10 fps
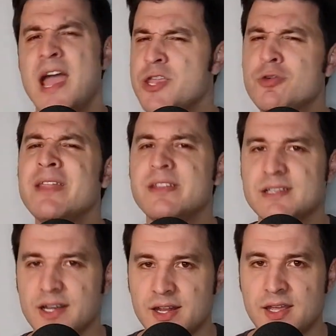And you can
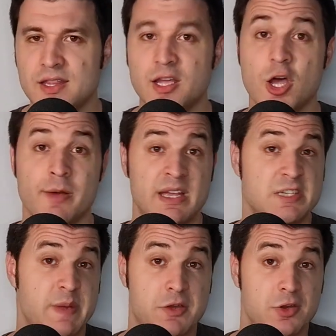disagree in the
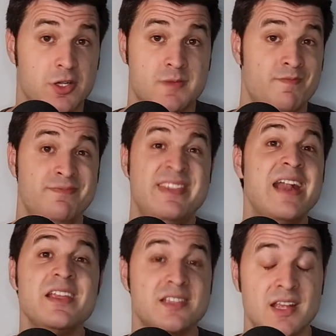comments because
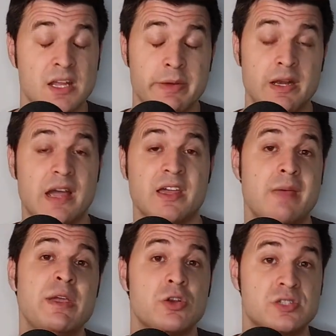there isn't even
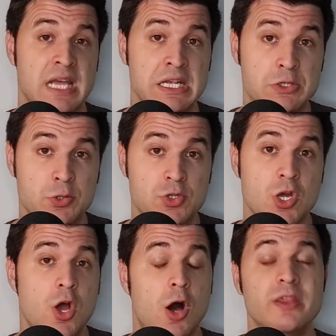academic
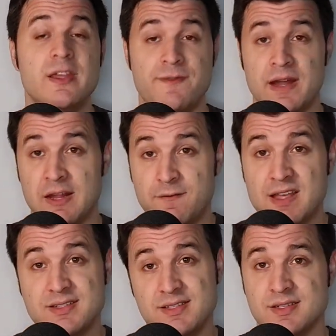consensus on defining
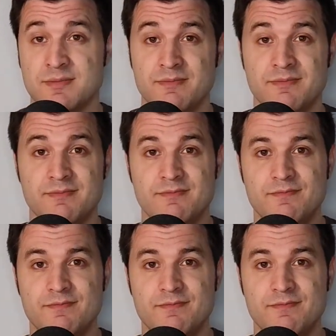fascism.